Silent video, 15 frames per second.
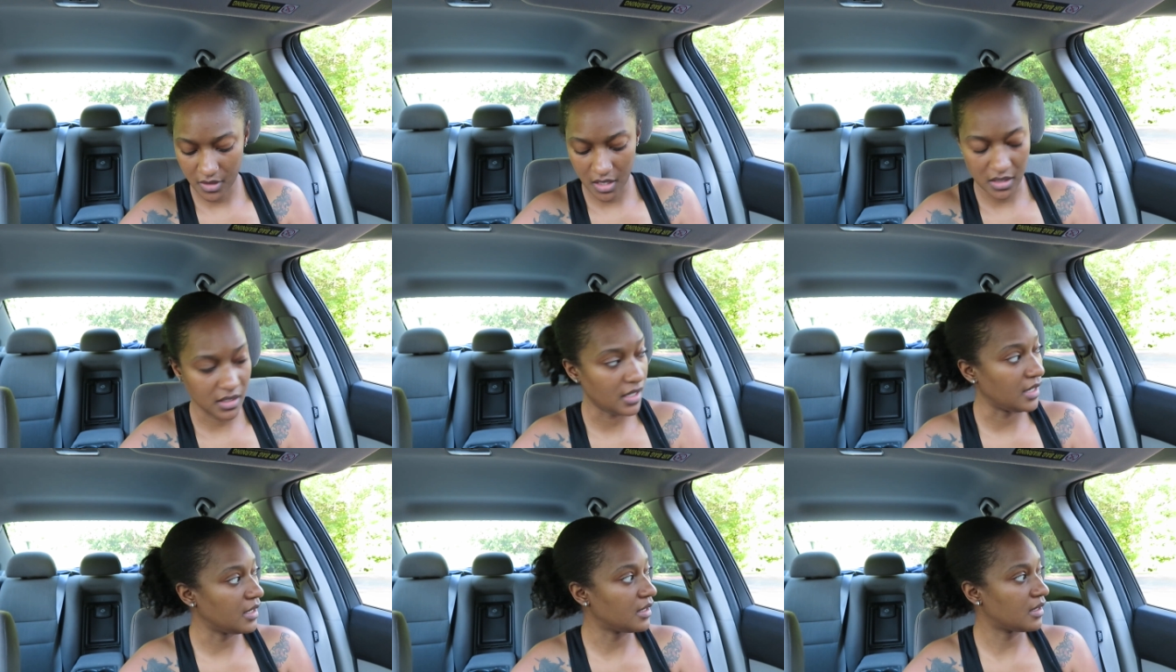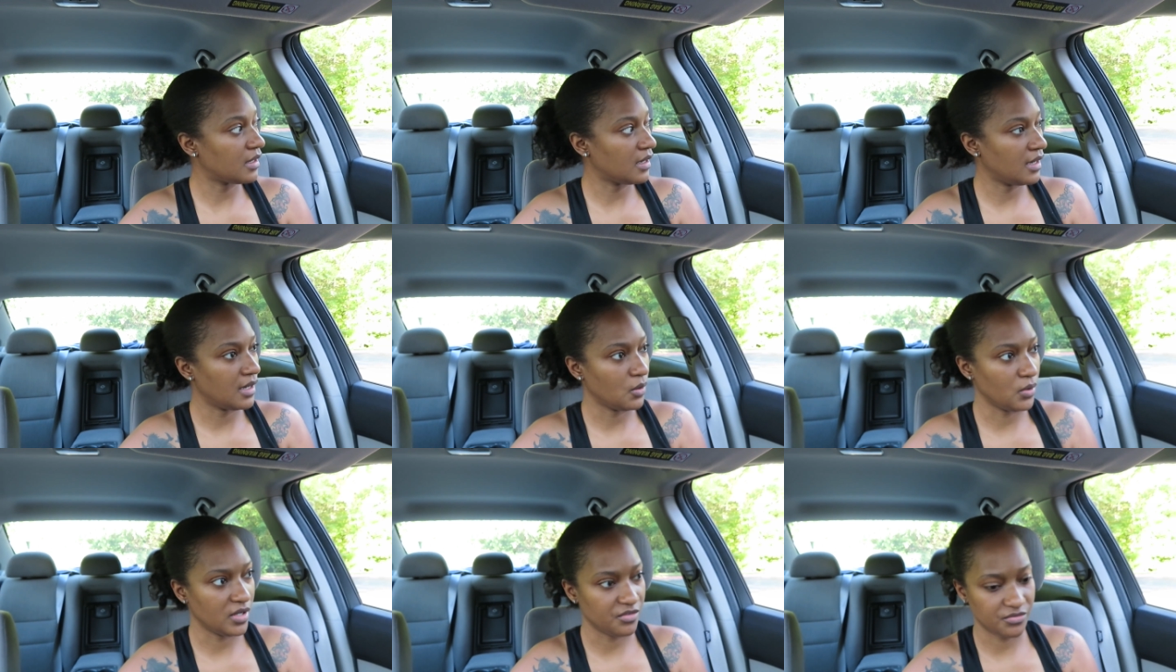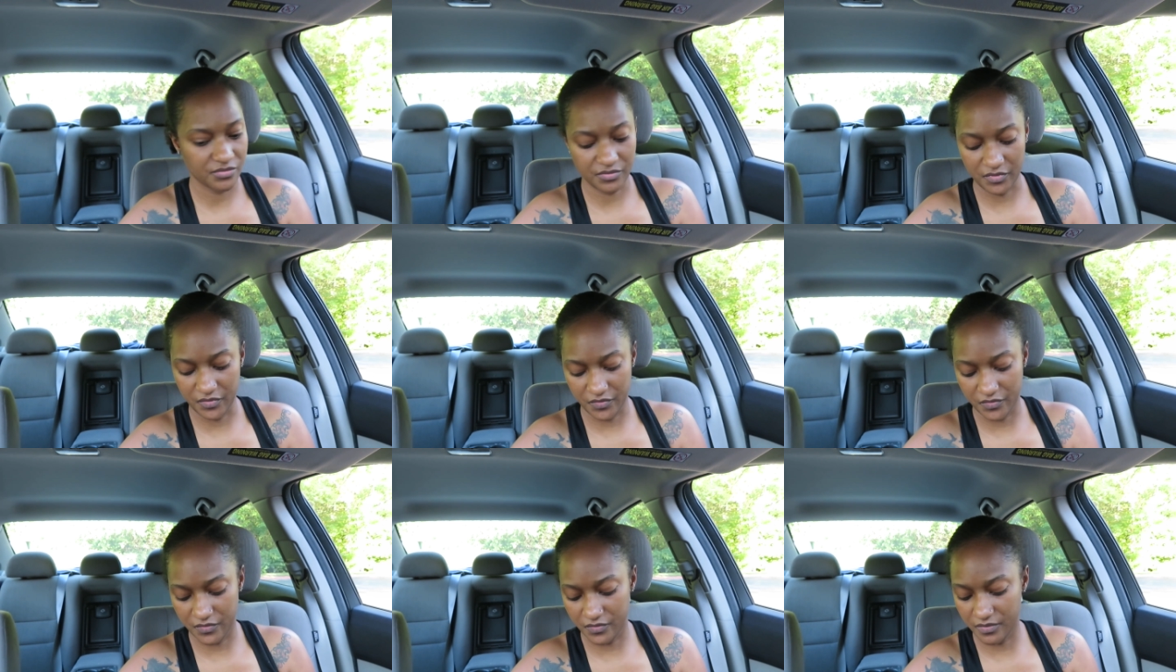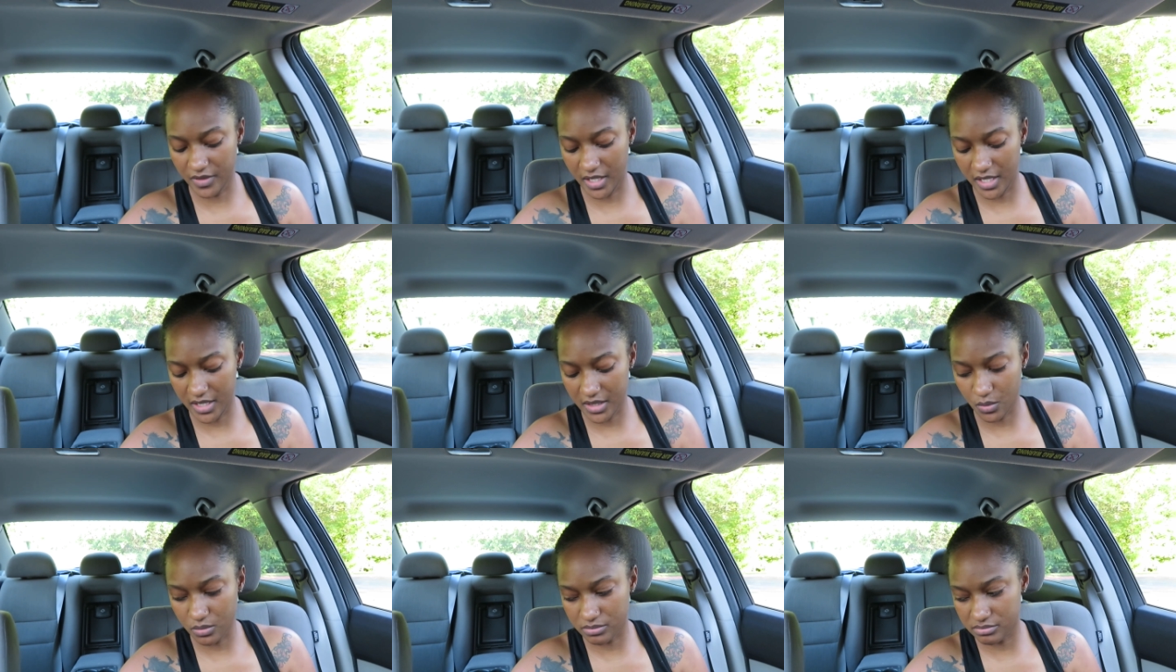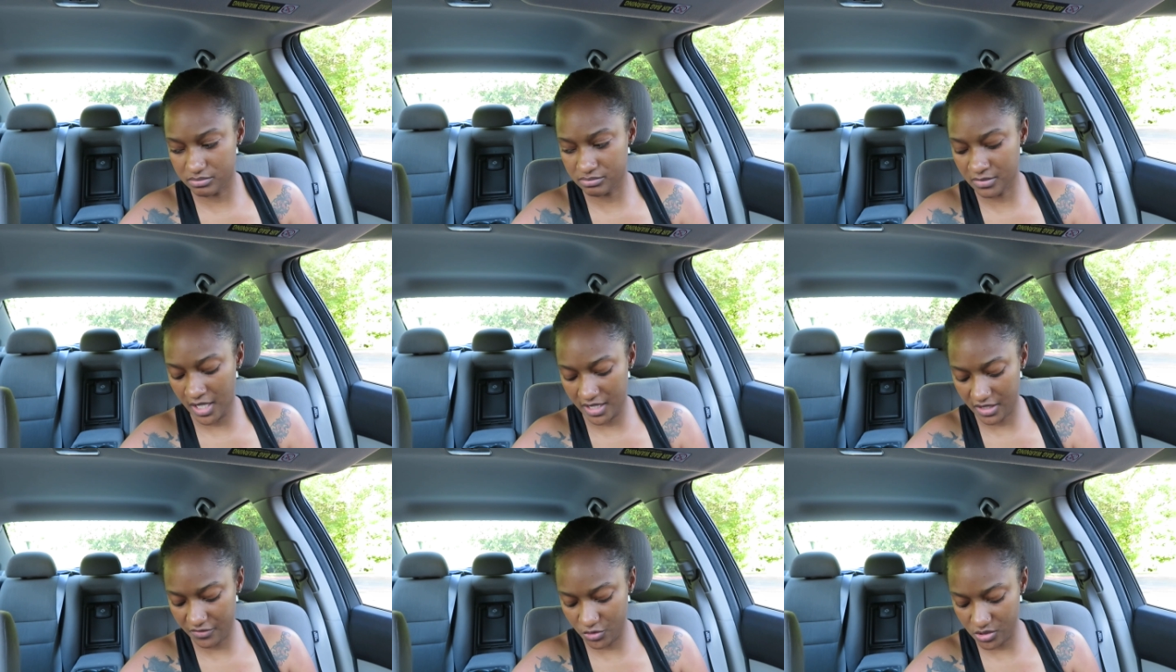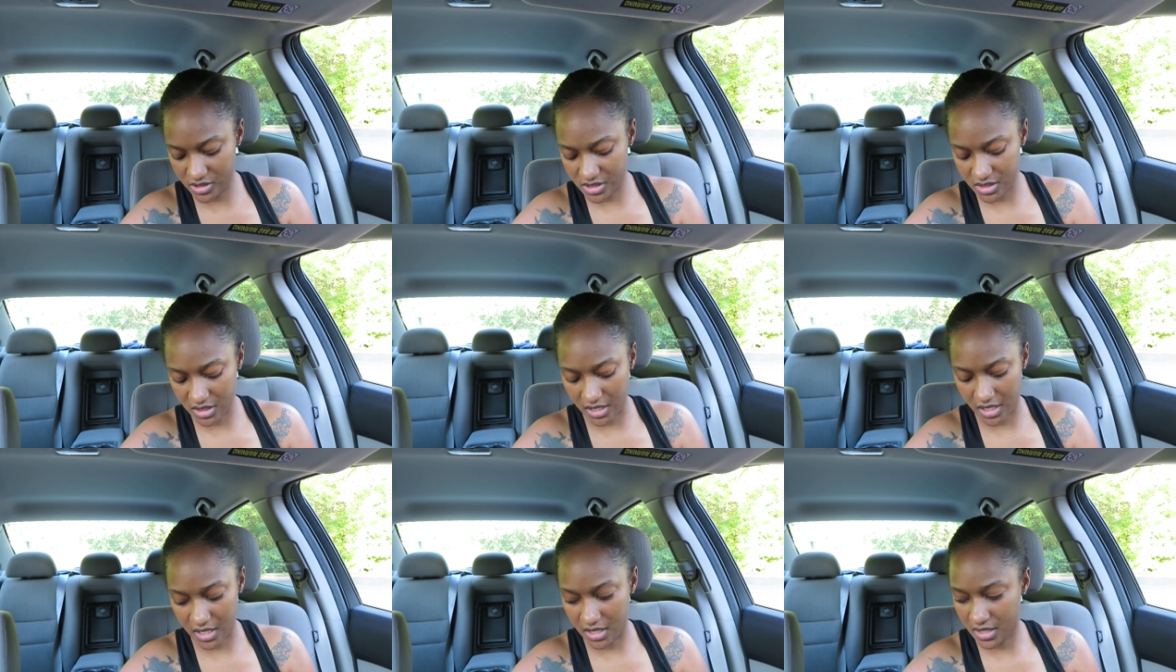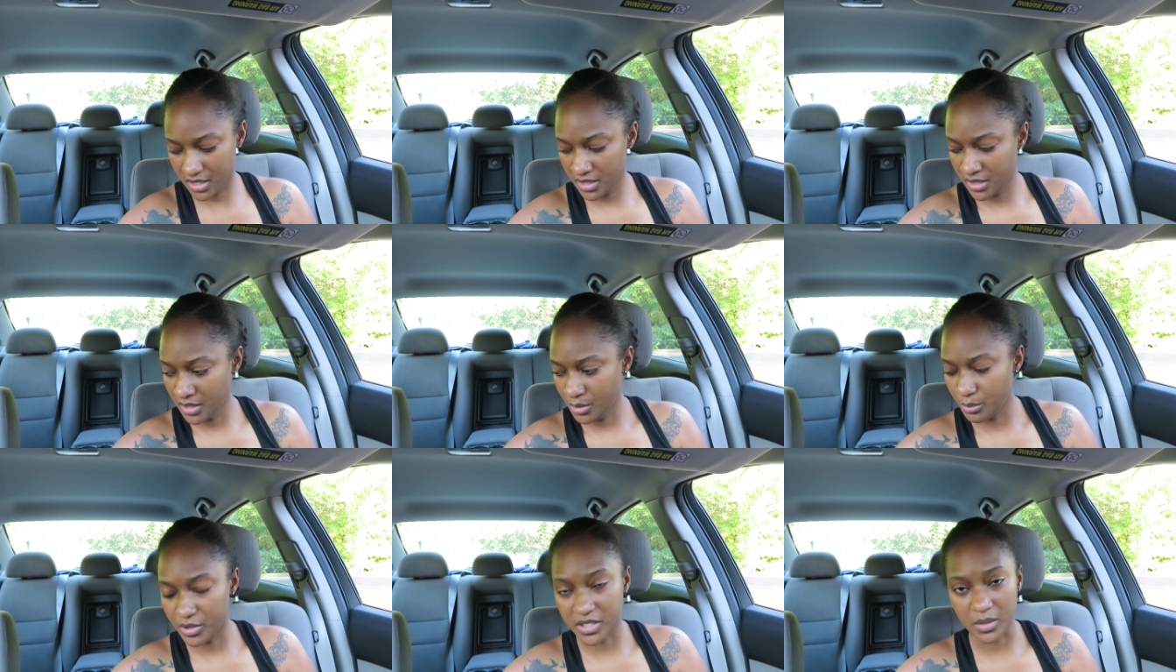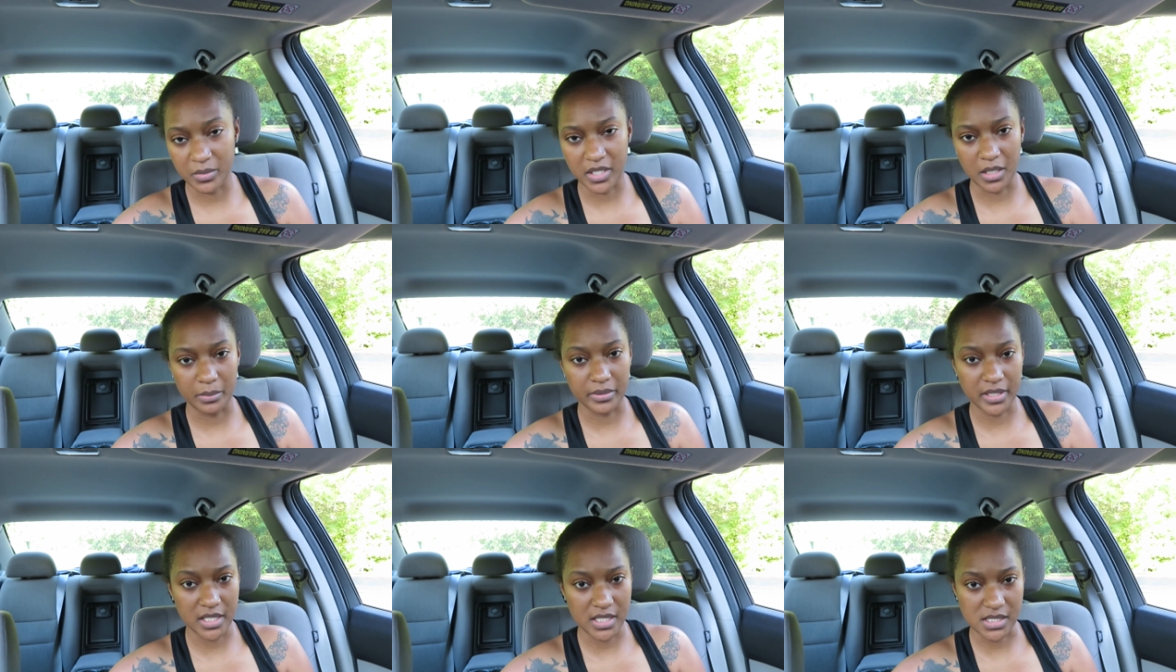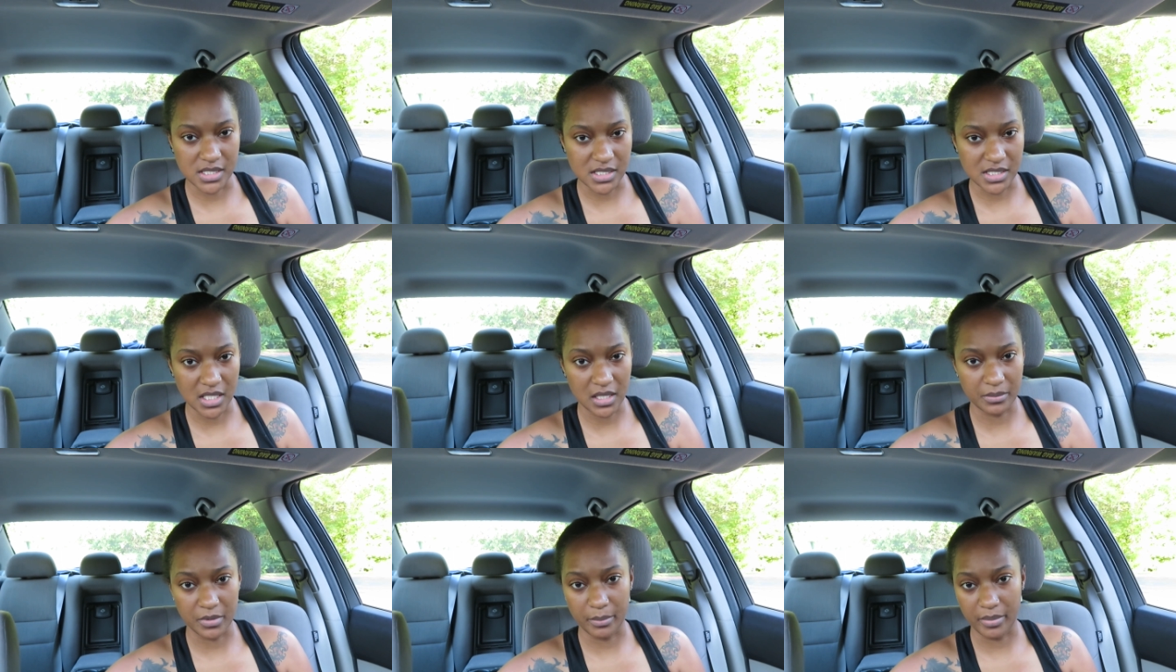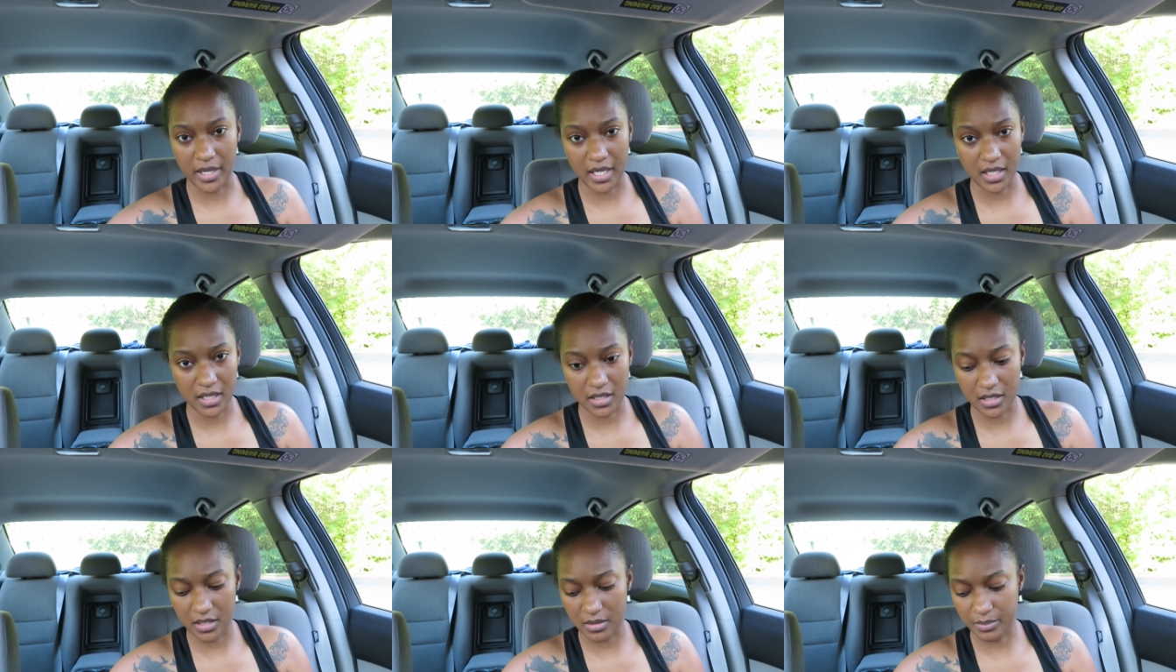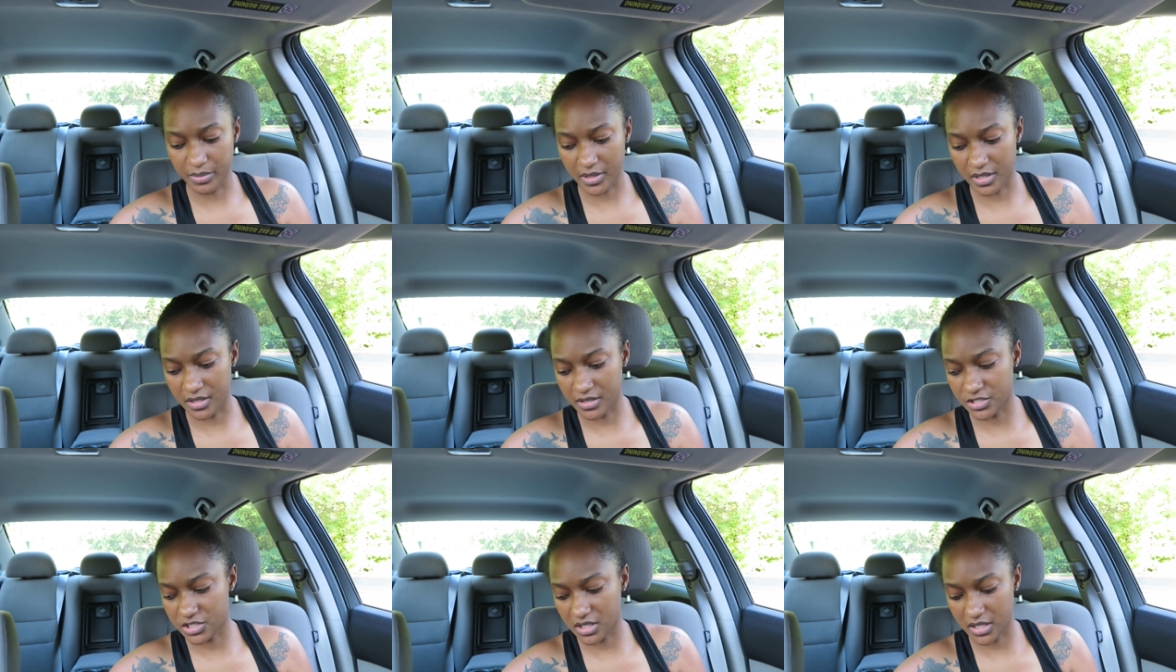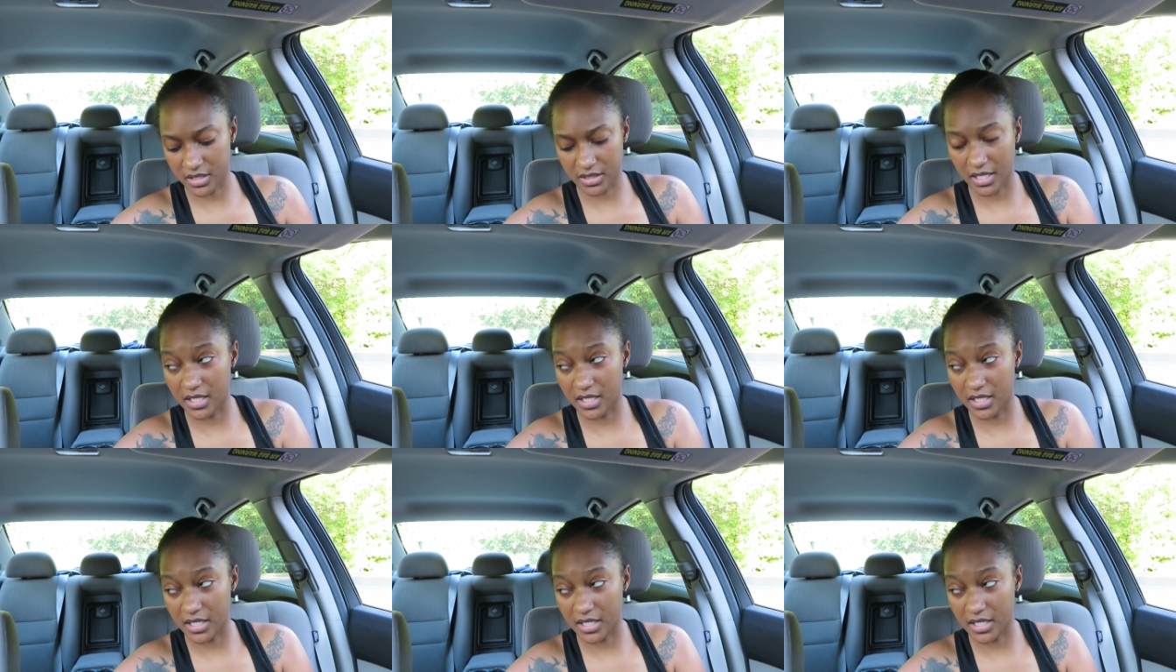like how I never used to like put them in a place and tell them to back up and shit like that.